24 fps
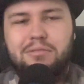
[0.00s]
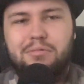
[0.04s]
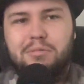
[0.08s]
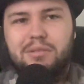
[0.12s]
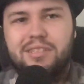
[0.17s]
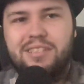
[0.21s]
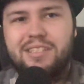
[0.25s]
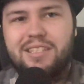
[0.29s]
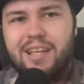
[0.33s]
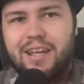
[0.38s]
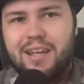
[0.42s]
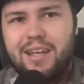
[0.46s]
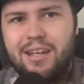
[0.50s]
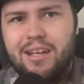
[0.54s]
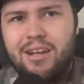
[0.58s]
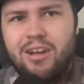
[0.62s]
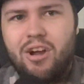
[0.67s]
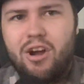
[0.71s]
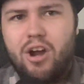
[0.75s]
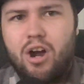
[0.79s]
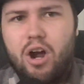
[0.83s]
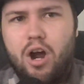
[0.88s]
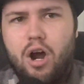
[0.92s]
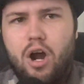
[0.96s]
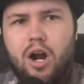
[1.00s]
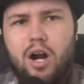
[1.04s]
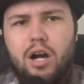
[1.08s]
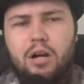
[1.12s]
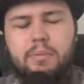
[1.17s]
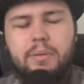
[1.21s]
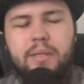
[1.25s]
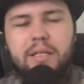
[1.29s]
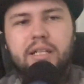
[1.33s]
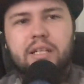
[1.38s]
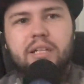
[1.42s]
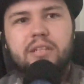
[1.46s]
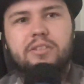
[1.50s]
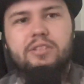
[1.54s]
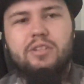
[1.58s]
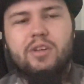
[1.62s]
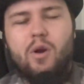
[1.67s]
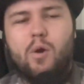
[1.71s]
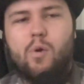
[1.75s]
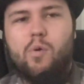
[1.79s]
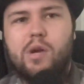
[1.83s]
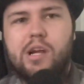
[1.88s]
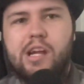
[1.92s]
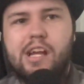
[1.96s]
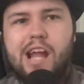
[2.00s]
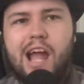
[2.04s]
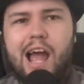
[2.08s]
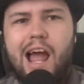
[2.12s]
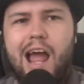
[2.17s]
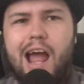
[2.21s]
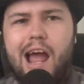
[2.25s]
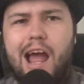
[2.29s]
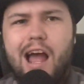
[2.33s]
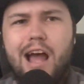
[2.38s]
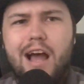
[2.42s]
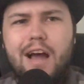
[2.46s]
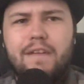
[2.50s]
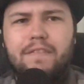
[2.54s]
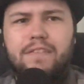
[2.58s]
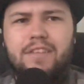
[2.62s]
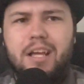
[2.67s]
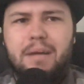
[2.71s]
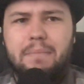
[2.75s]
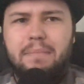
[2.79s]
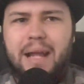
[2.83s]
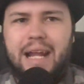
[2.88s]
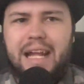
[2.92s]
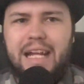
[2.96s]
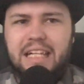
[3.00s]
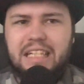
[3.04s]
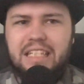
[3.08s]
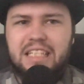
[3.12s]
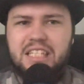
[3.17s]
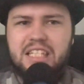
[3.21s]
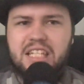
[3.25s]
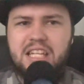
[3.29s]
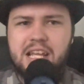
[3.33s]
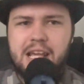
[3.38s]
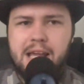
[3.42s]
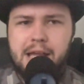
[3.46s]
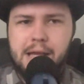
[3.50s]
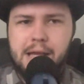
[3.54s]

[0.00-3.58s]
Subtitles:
would say, Arby's, we have the meat!